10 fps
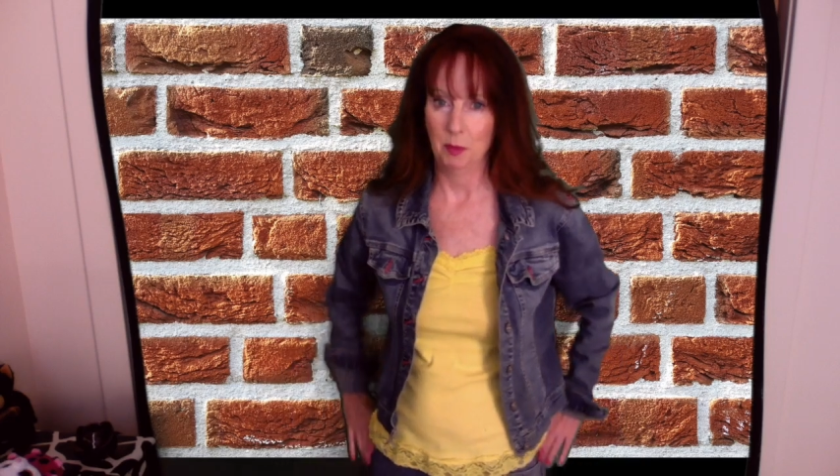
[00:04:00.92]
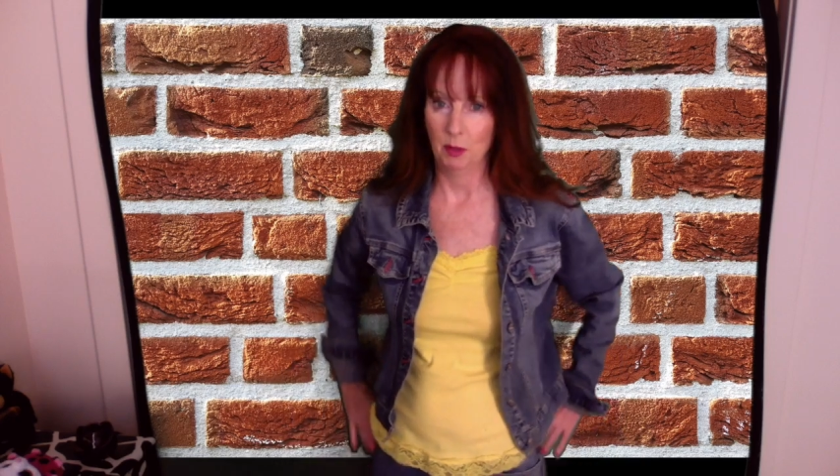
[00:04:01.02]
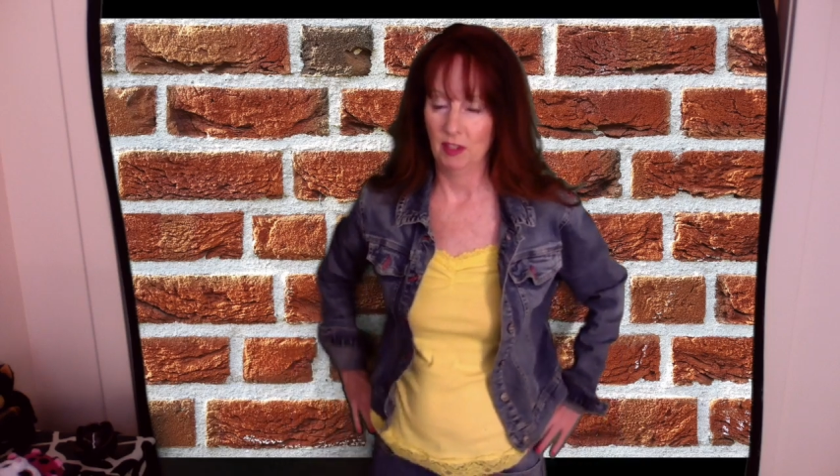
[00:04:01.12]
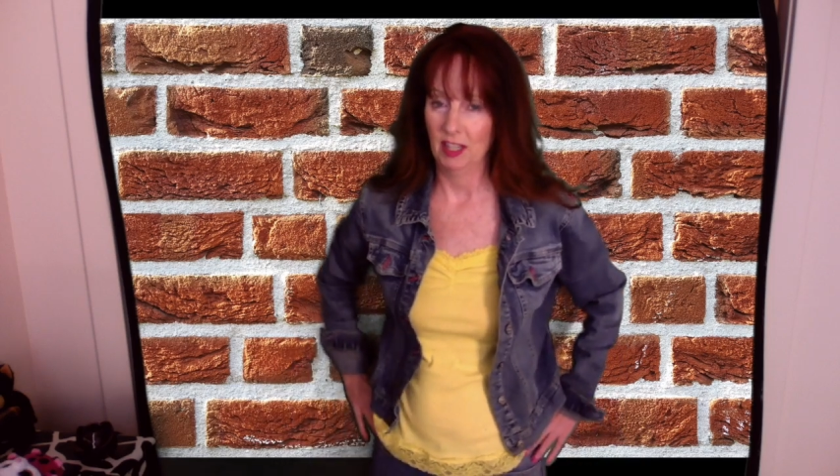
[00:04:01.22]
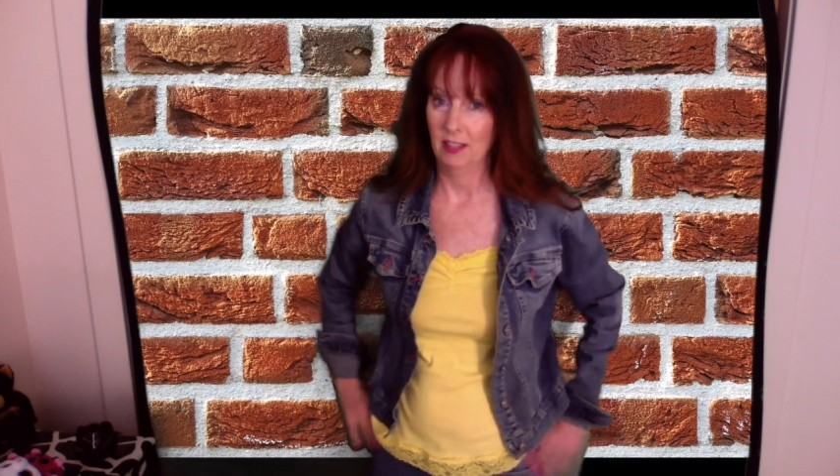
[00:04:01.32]

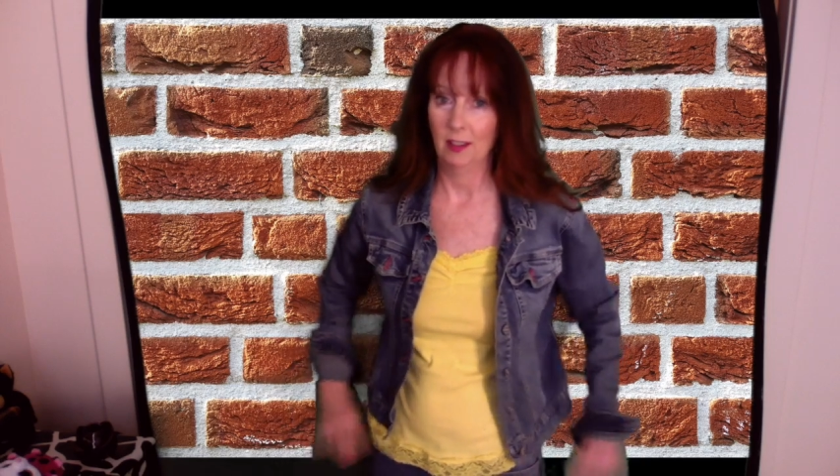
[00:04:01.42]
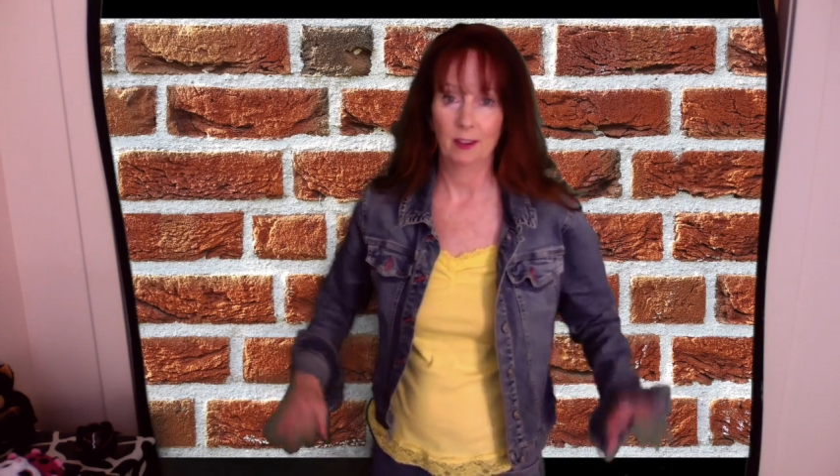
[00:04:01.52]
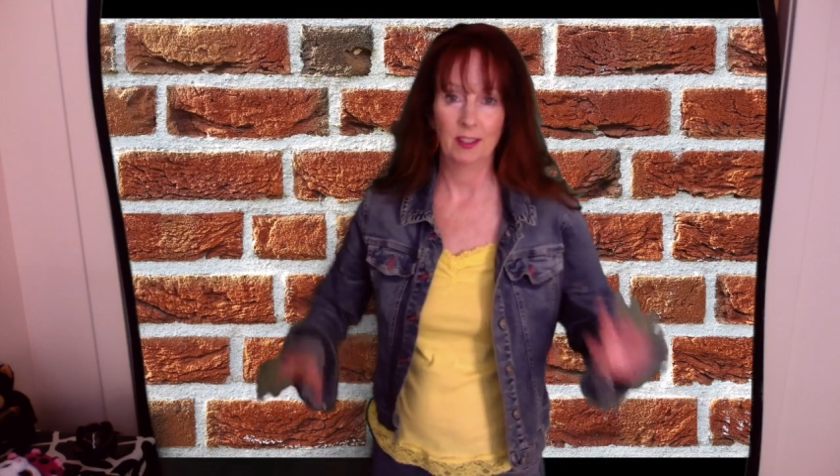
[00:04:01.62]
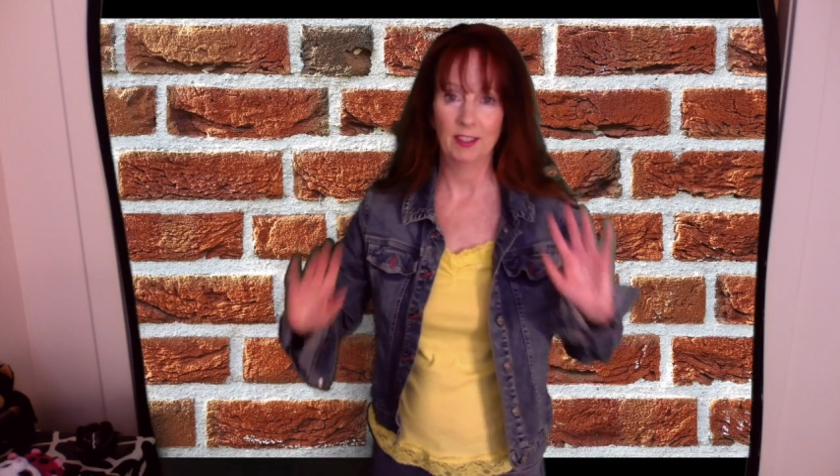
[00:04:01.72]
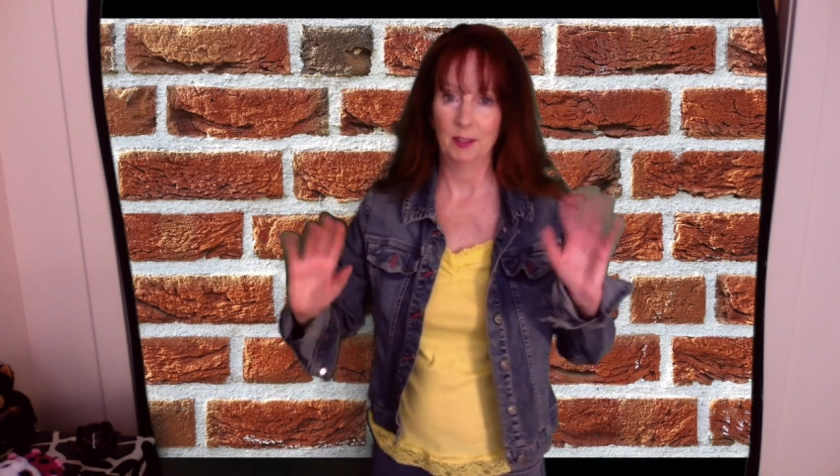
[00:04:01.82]
movie,
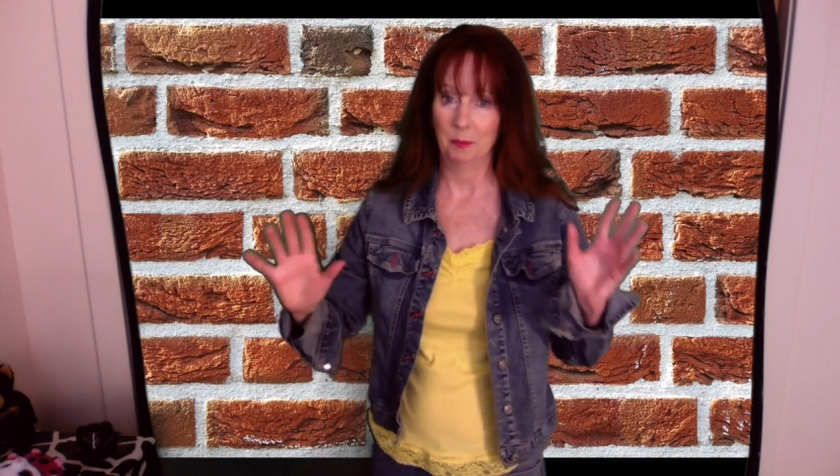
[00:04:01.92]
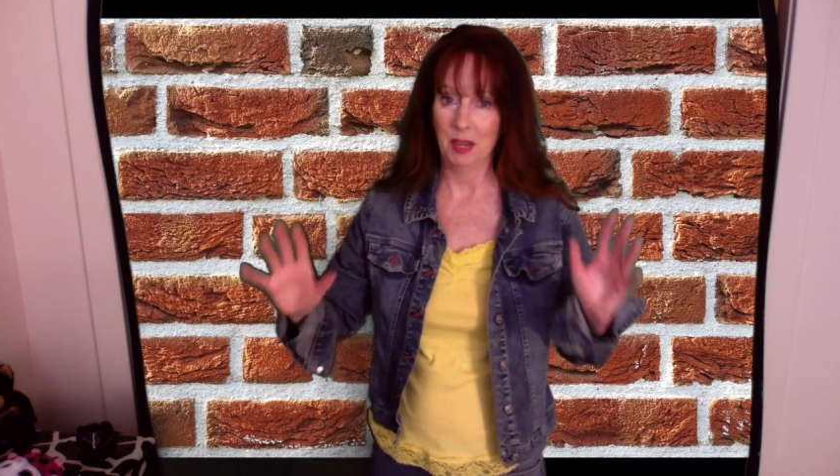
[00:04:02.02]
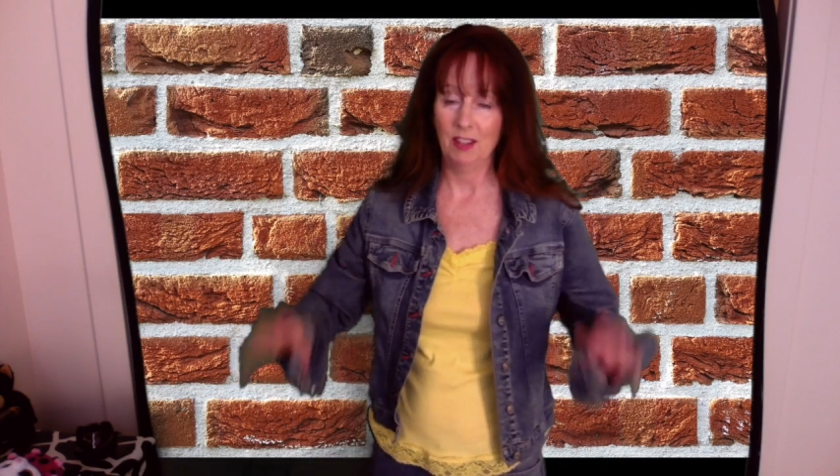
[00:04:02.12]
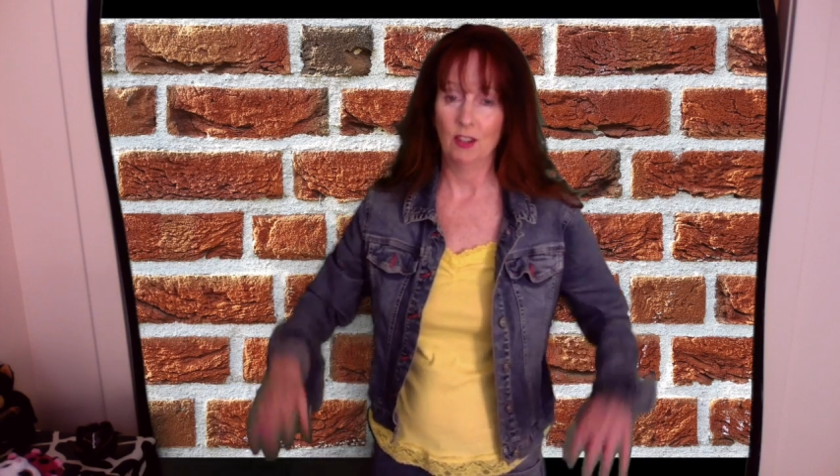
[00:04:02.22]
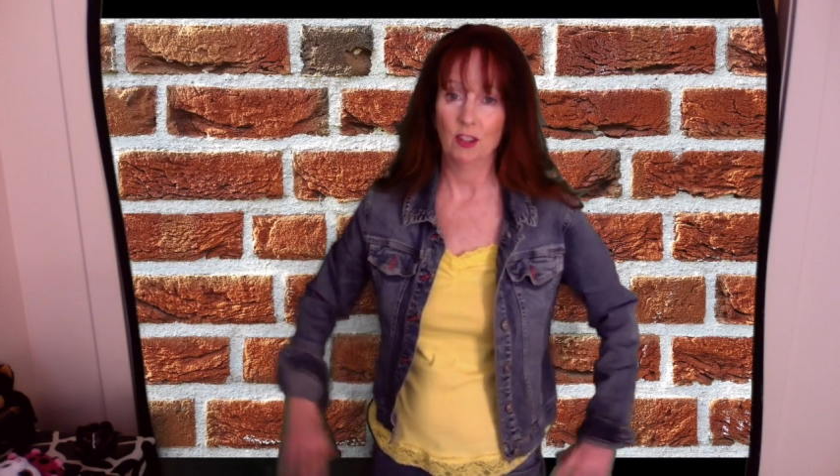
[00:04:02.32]
there is some
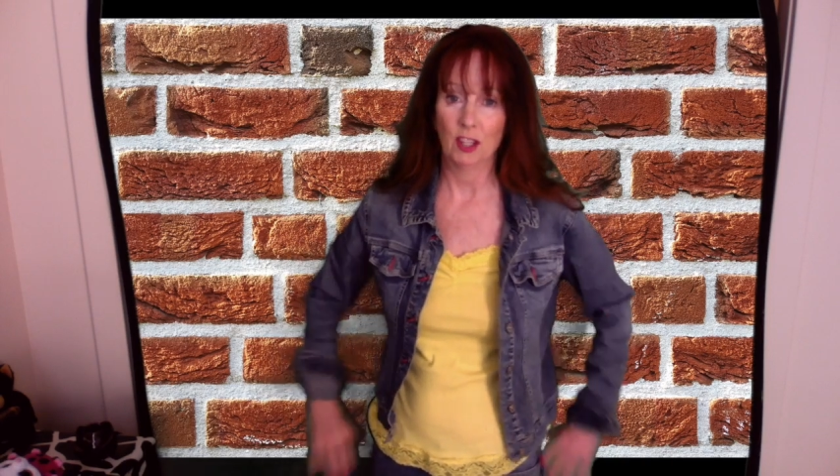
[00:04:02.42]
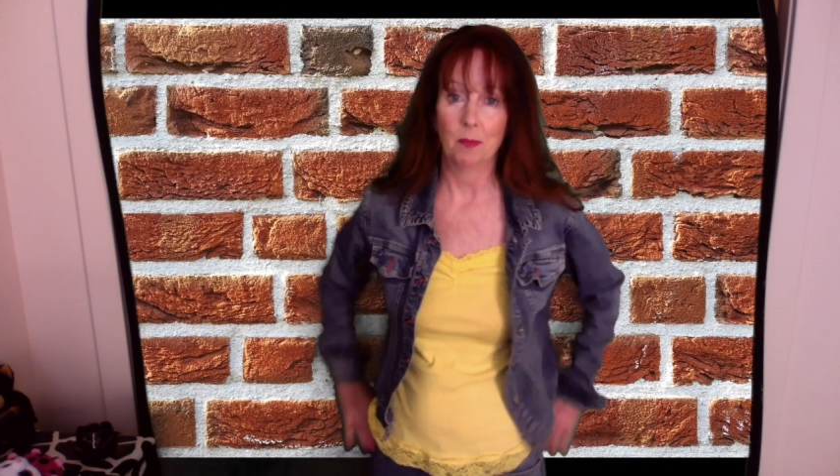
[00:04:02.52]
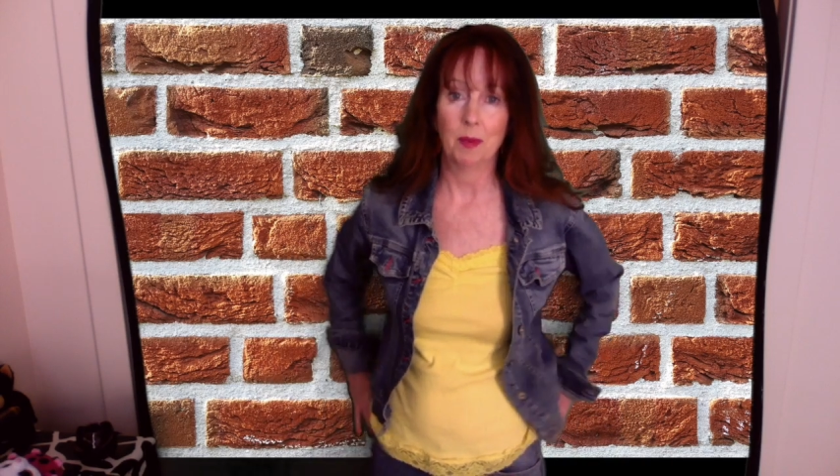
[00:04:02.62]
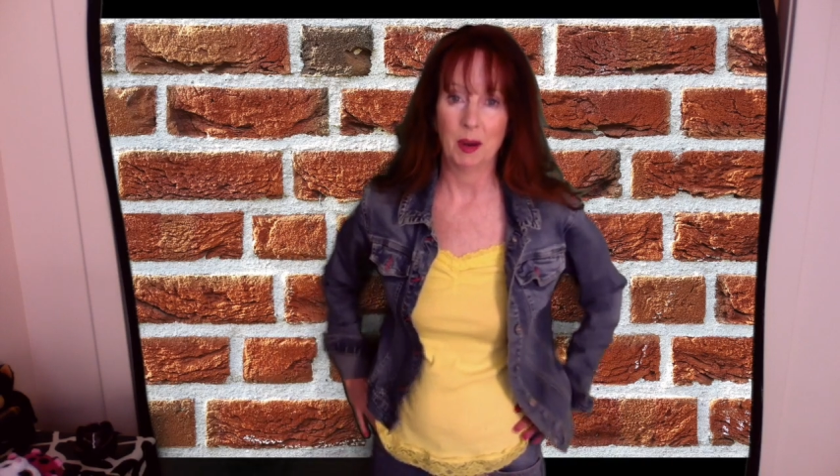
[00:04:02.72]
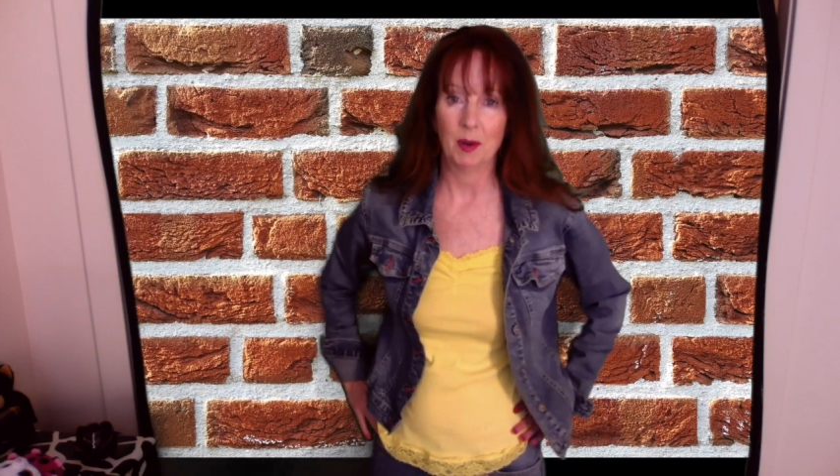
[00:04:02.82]
major
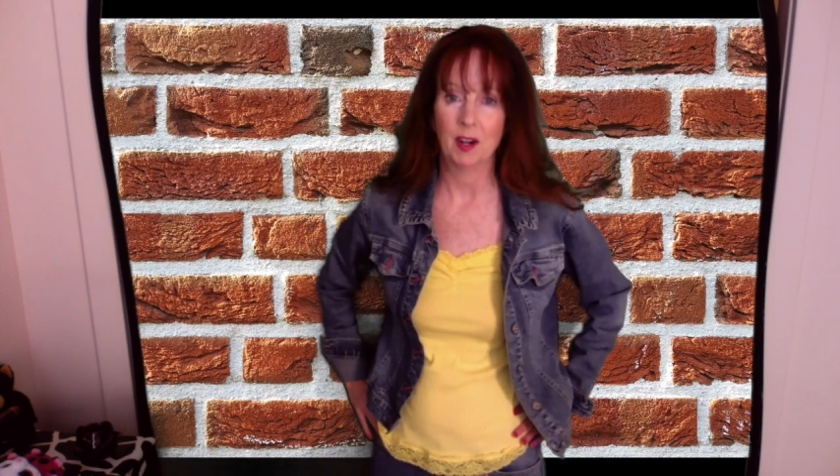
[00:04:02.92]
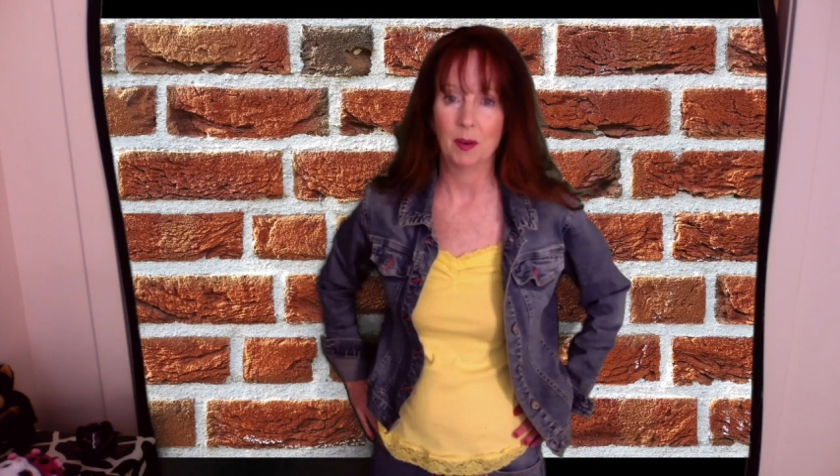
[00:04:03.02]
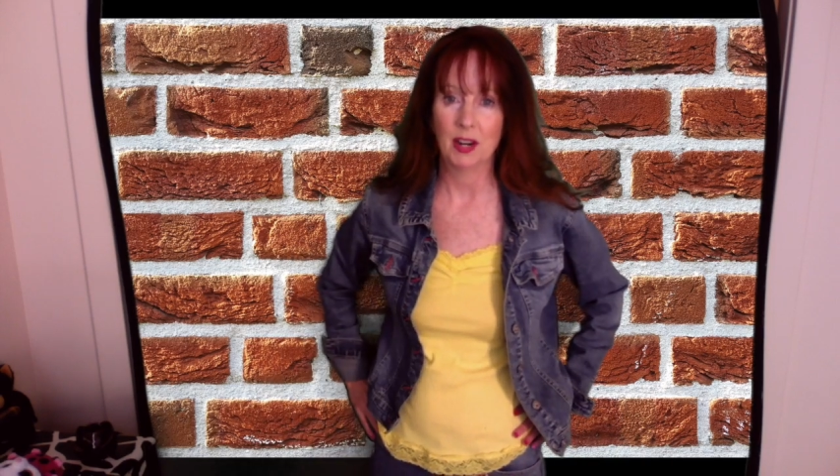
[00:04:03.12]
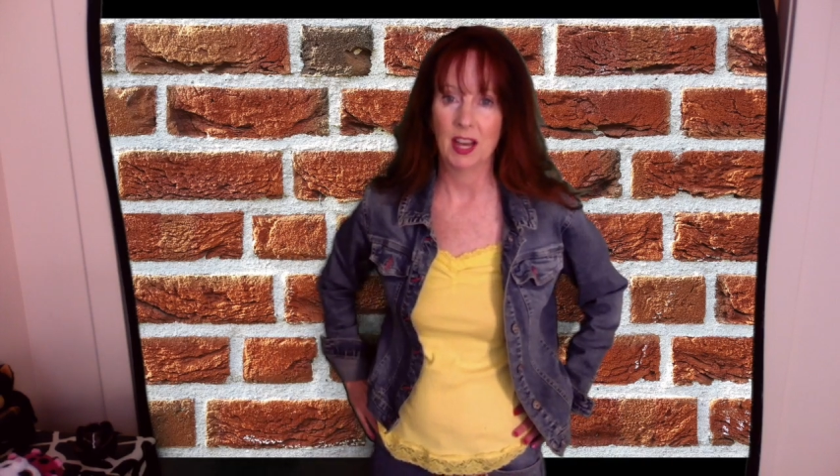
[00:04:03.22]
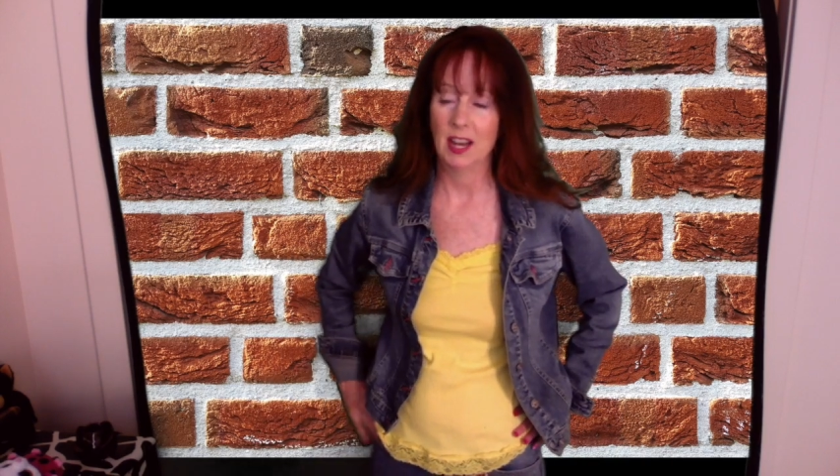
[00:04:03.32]
chick power
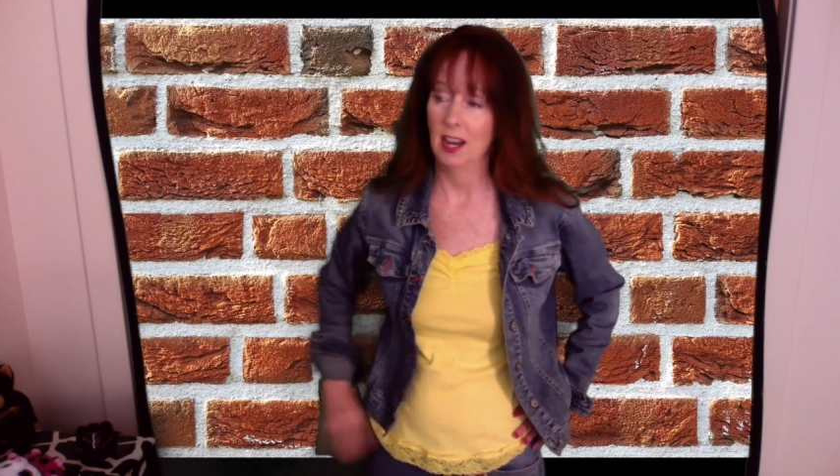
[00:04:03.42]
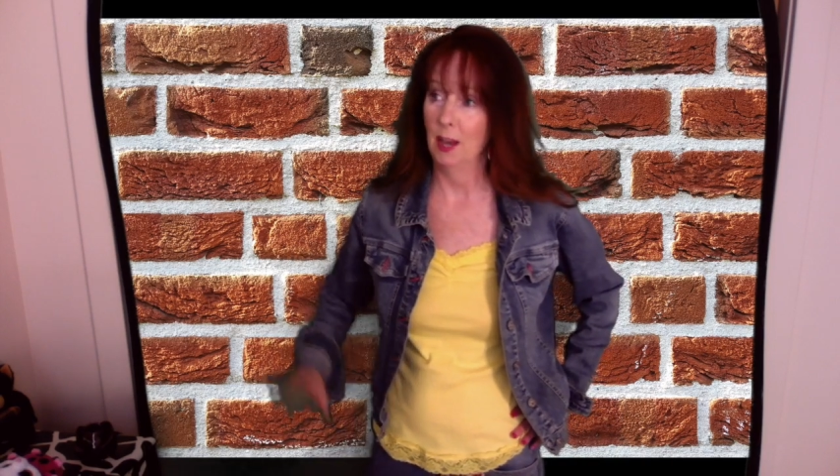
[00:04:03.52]
going on.